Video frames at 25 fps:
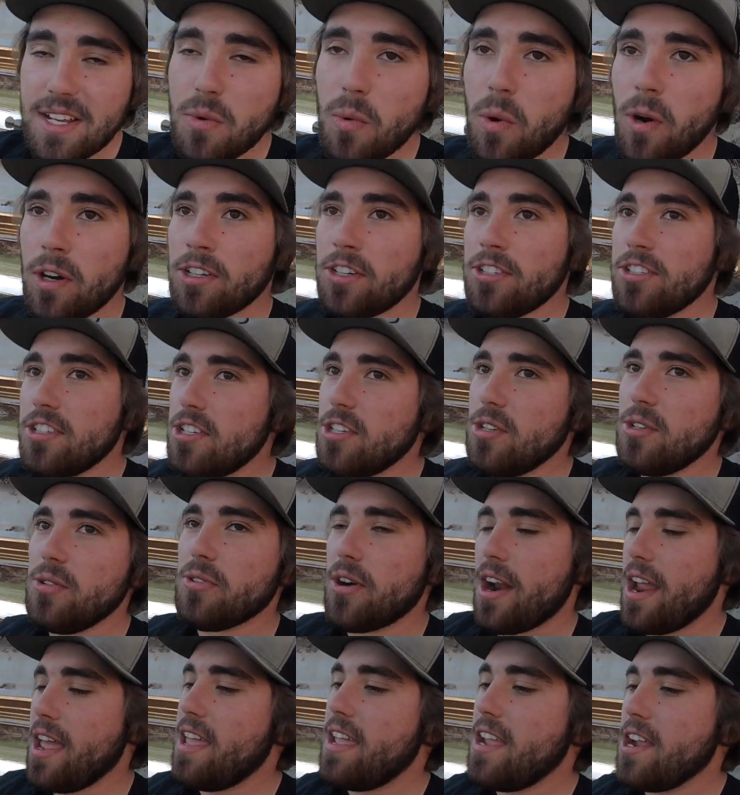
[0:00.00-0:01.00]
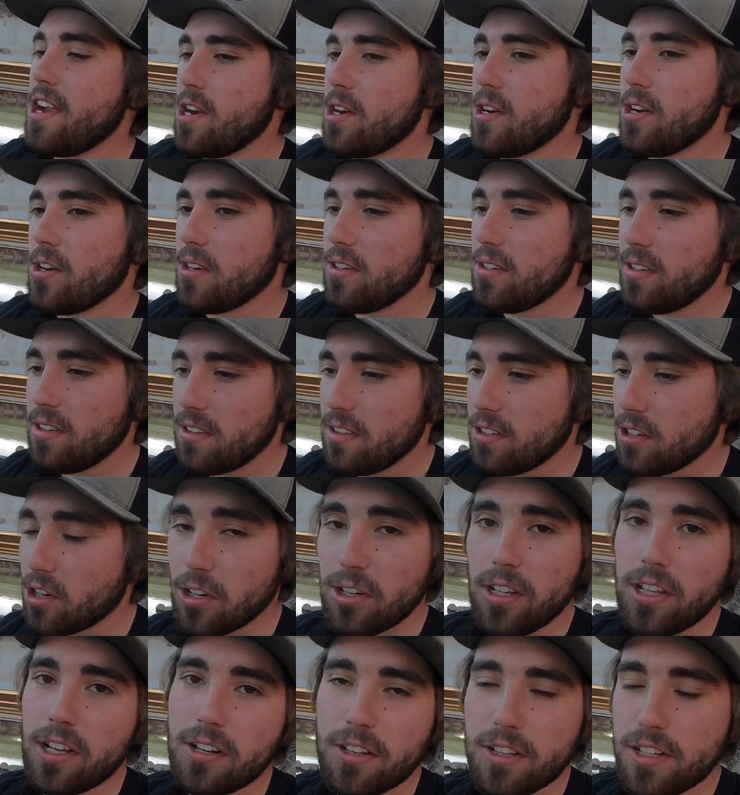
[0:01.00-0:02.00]
one or two right here
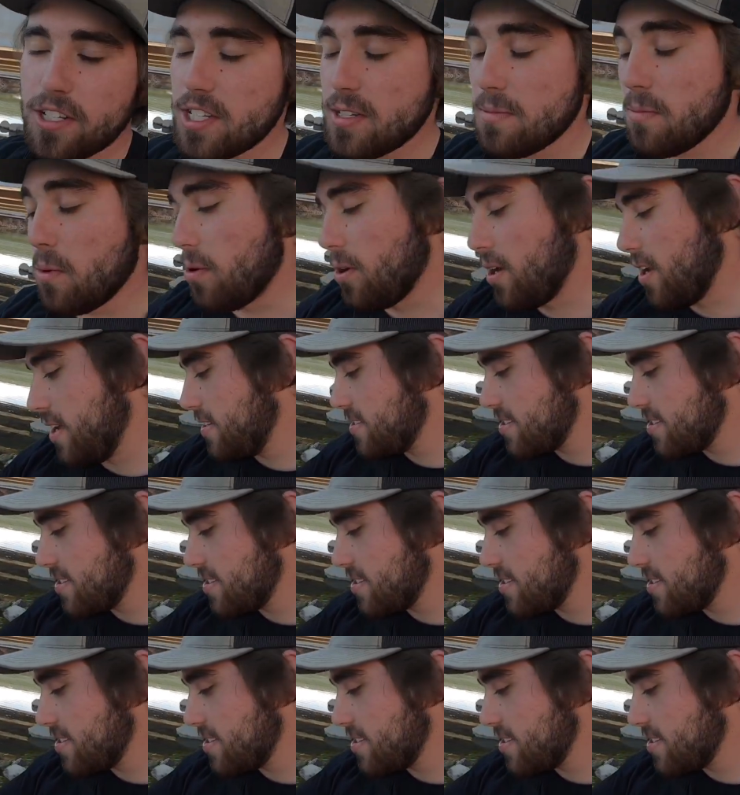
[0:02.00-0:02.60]
earlier this morning,